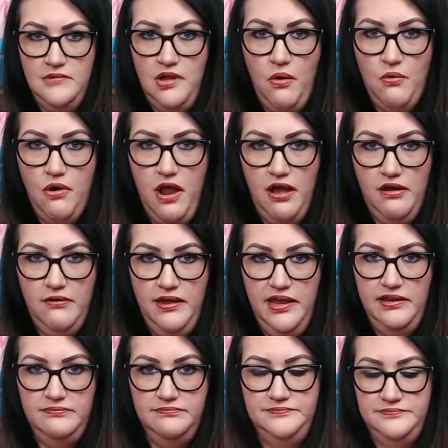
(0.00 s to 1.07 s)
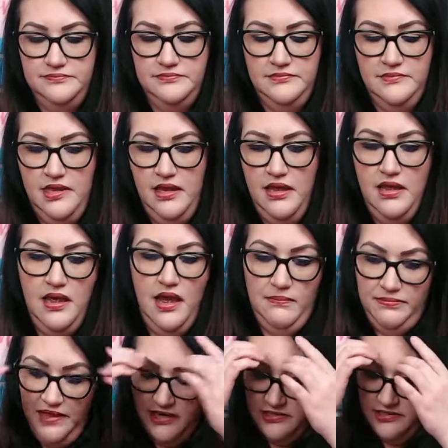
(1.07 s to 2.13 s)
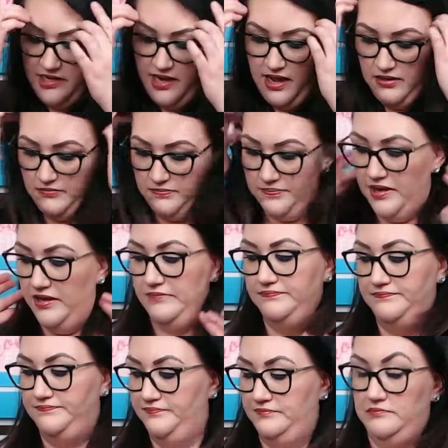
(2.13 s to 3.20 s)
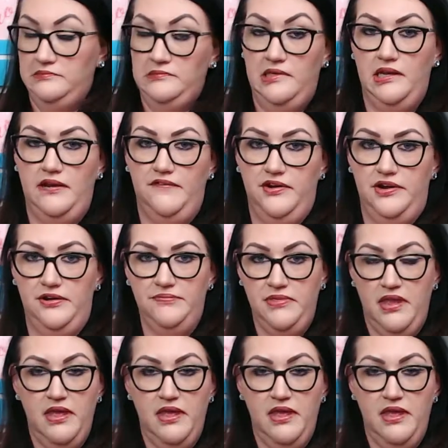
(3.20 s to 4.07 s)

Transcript: Wrong way. I blocked it out, but you never know.